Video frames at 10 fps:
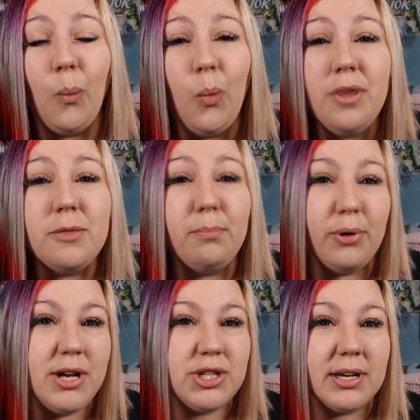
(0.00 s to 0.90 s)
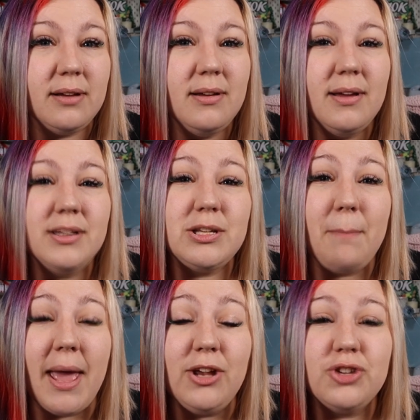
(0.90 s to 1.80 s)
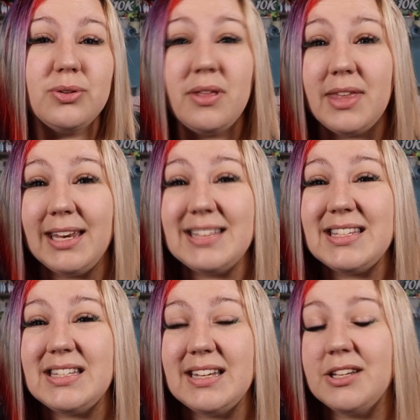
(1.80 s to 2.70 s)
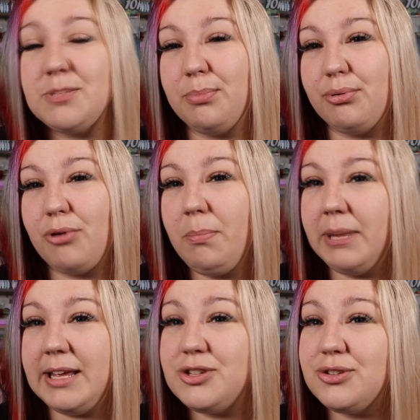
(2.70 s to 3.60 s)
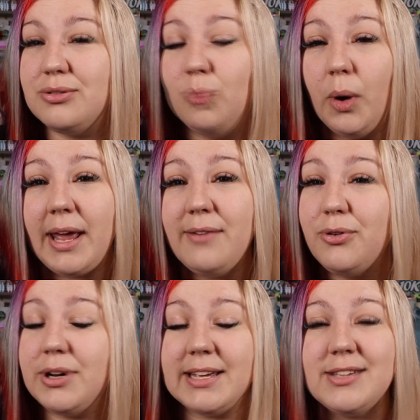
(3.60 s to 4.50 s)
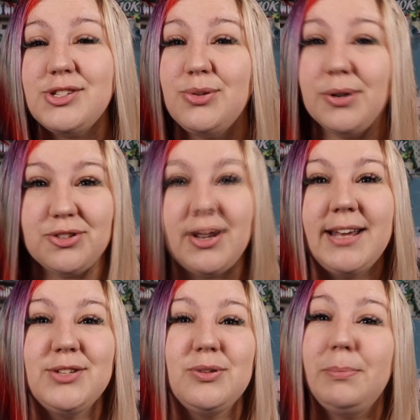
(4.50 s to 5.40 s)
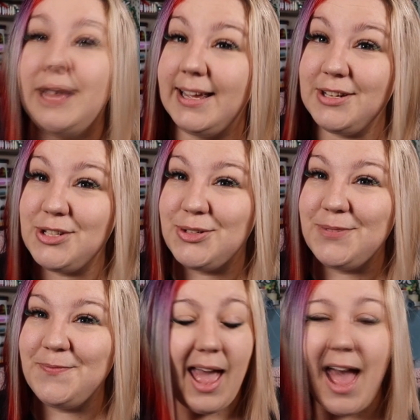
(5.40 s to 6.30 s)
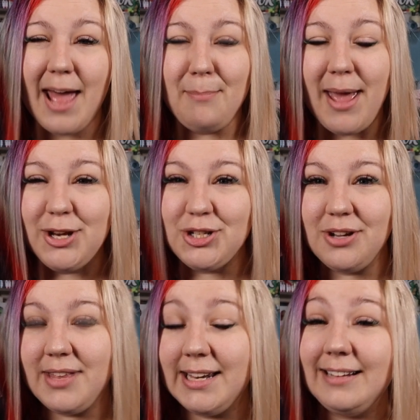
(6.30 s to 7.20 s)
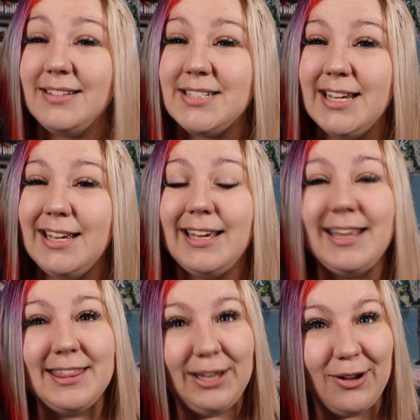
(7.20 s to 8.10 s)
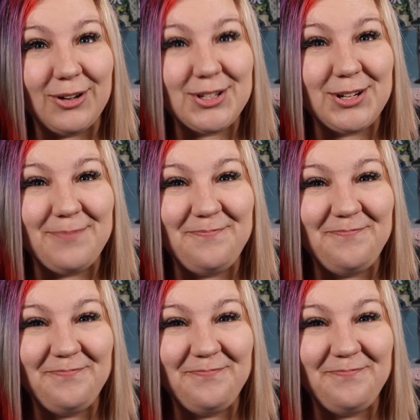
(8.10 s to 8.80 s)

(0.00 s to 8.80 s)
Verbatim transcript: with pressure to make sure that it sticks properly to whatever it is you are trying to apply it to and make sure that it'll stick in the long term.